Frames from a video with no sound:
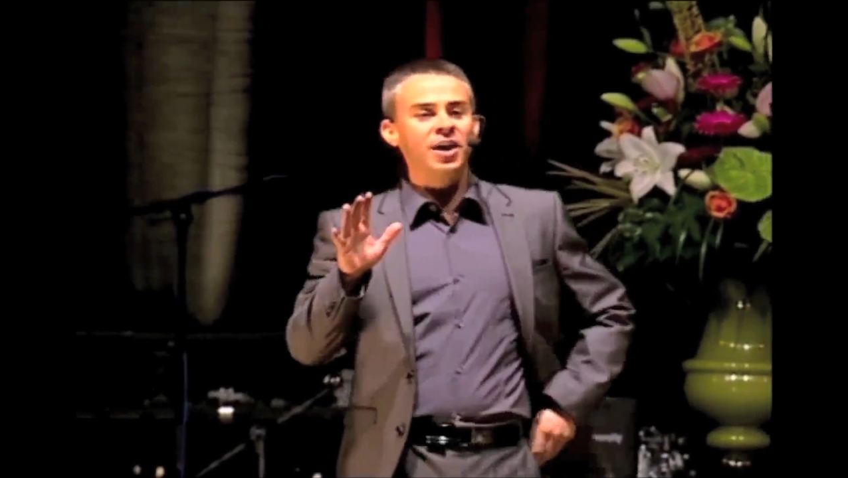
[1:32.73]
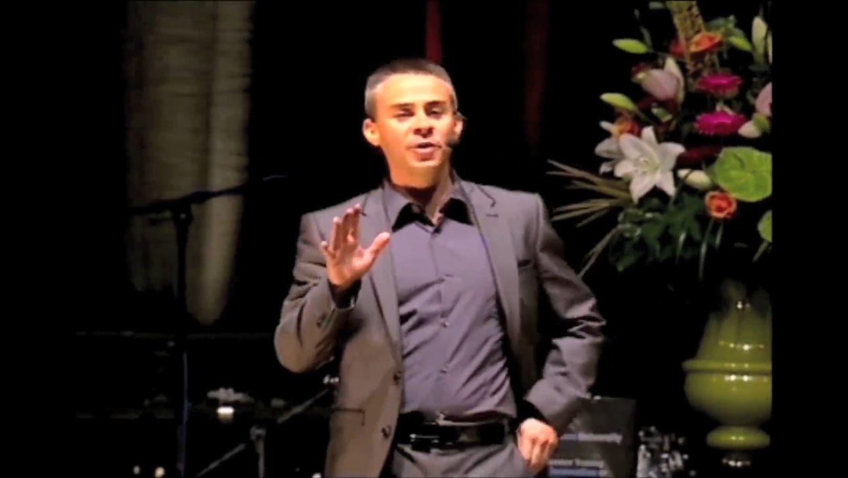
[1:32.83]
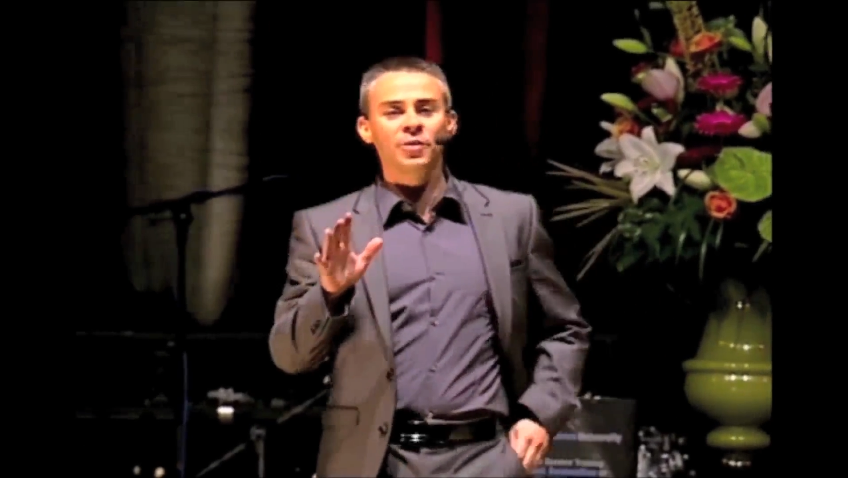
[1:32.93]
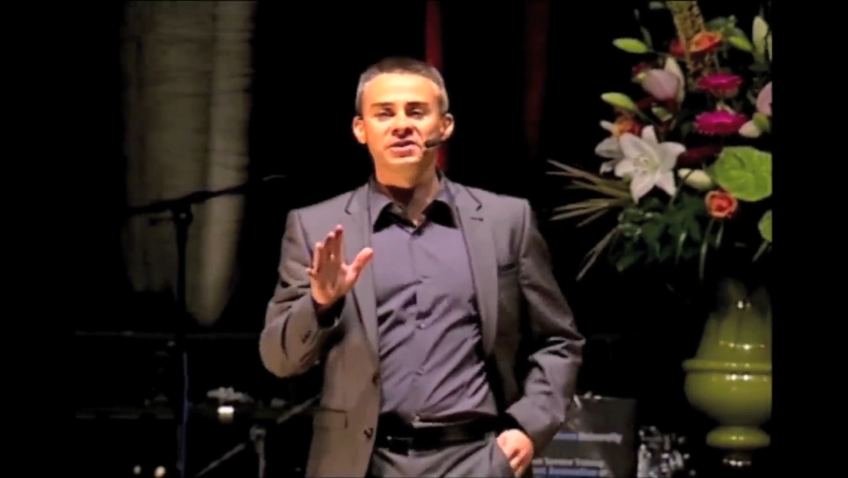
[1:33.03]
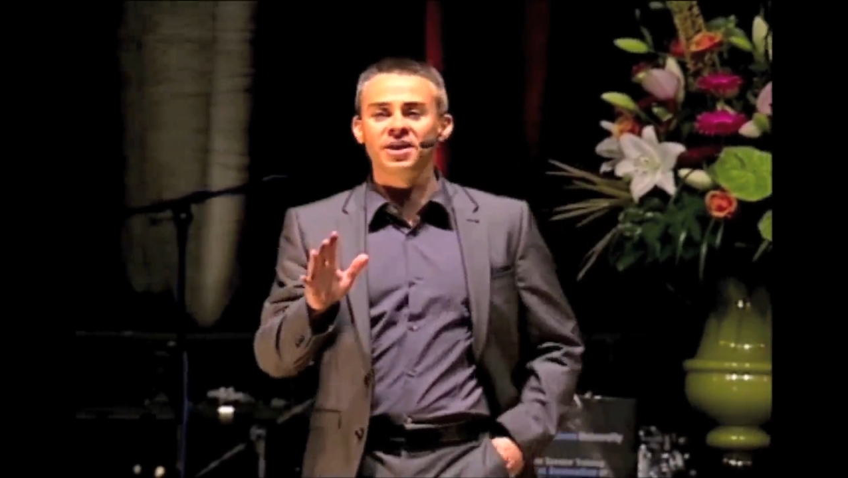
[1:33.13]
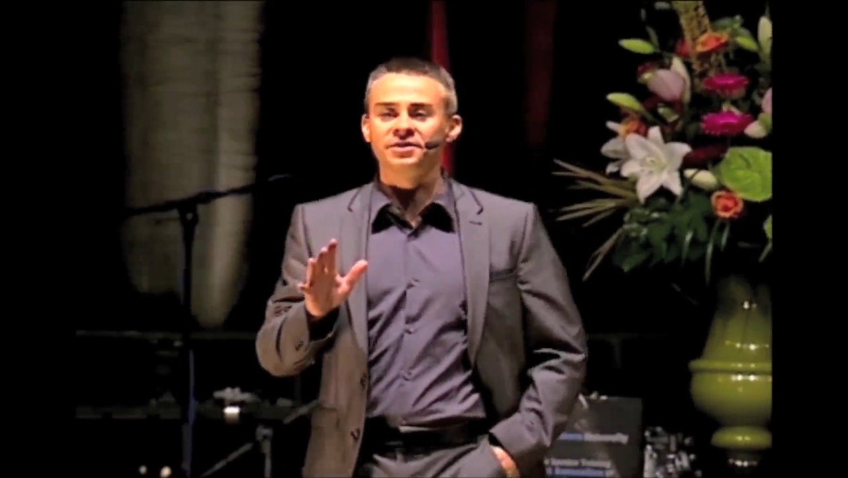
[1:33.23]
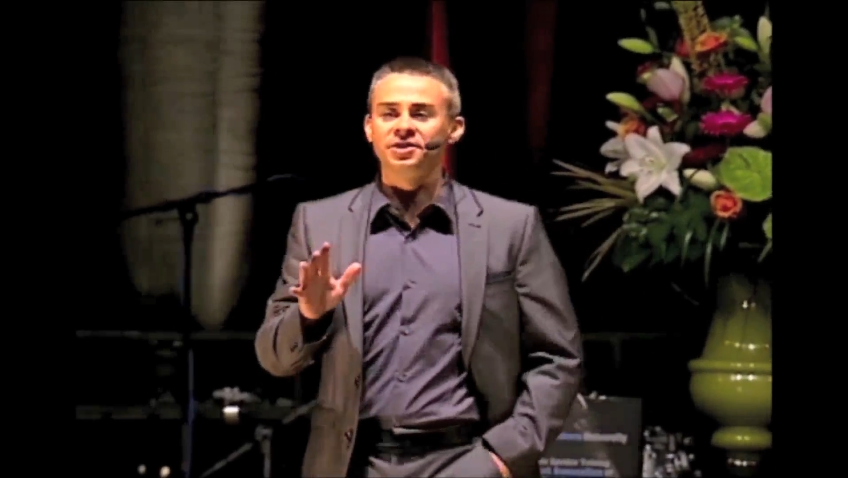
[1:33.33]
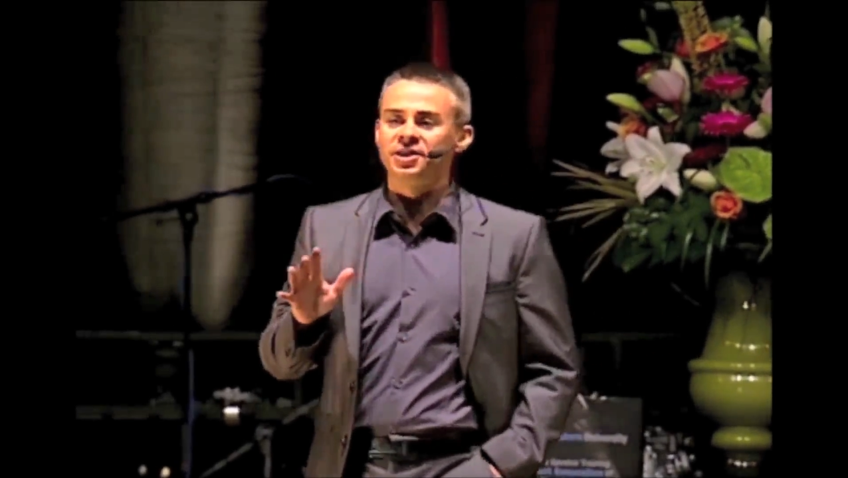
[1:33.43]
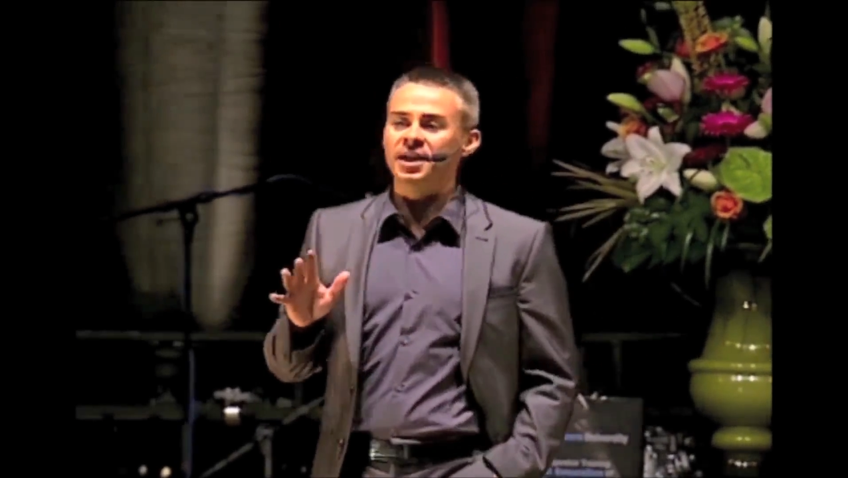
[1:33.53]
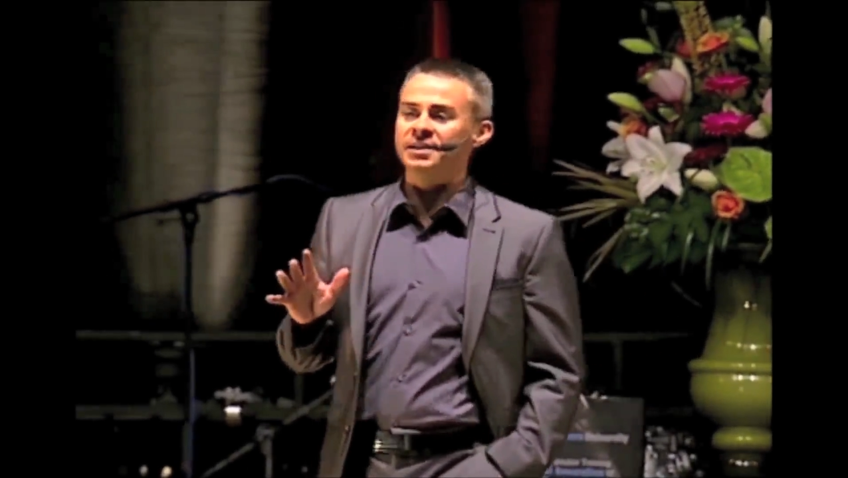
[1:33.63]
I always like to
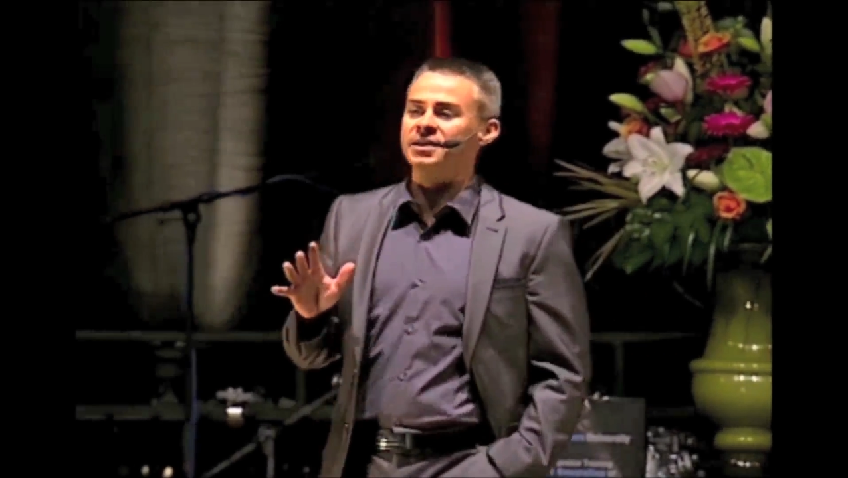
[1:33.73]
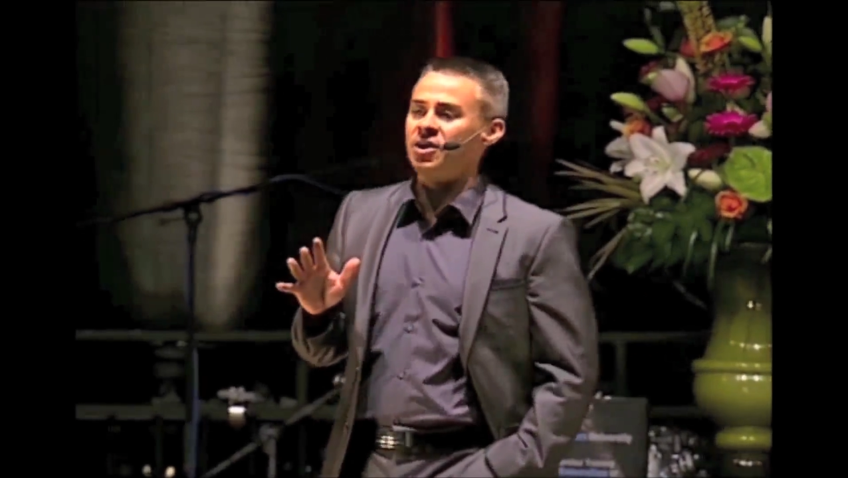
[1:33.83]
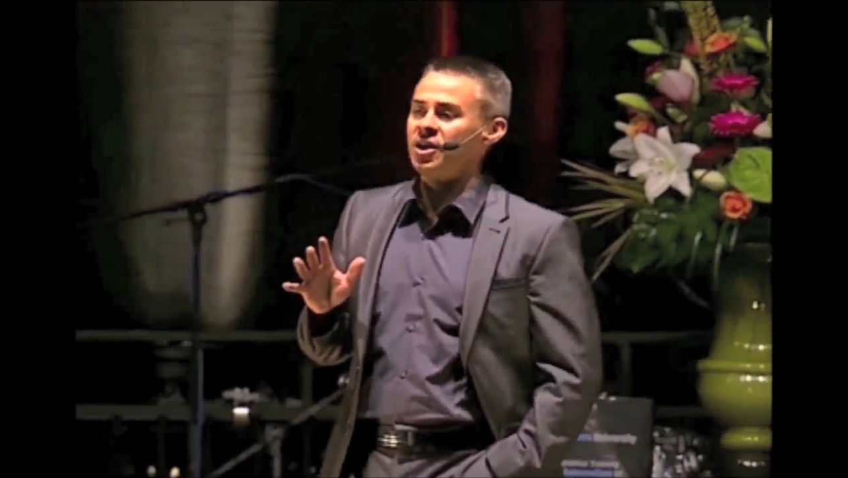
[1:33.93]
check that